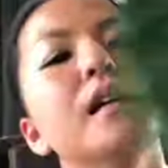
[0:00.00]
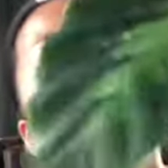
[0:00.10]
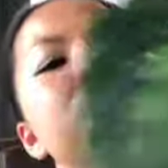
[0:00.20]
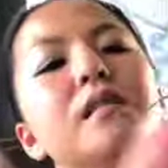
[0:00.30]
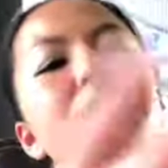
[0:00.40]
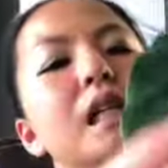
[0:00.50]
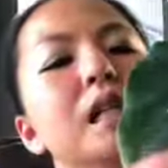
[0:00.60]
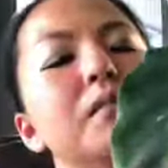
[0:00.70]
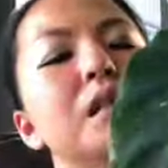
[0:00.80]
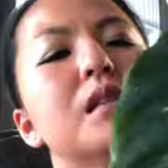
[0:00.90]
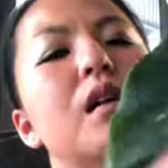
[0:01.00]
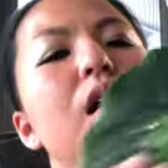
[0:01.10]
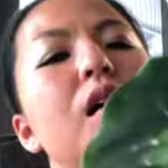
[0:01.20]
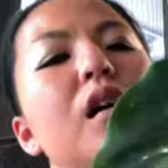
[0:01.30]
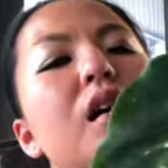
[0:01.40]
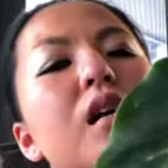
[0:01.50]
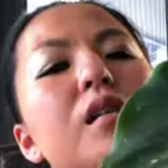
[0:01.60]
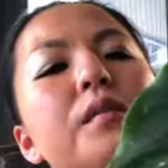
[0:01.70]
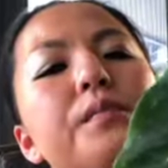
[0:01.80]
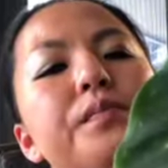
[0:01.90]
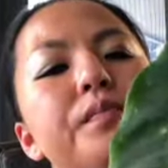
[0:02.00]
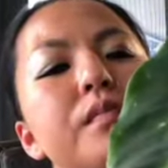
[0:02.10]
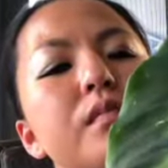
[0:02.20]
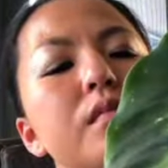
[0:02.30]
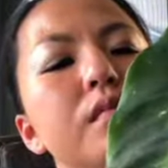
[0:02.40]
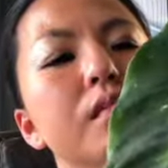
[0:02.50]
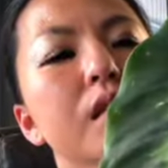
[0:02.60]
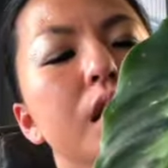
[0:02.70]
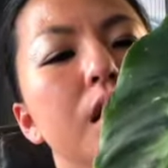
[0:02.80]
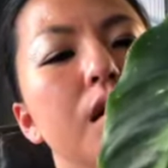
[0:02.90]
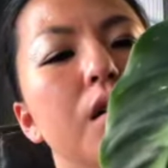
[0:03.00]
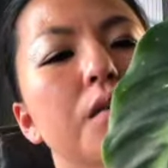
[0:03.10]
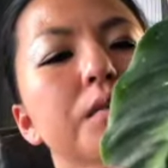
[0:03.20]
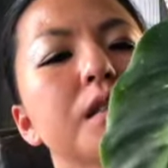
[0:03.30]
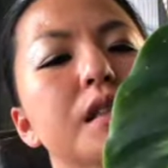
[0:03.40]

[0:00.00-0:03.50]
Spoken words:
the leaves are almost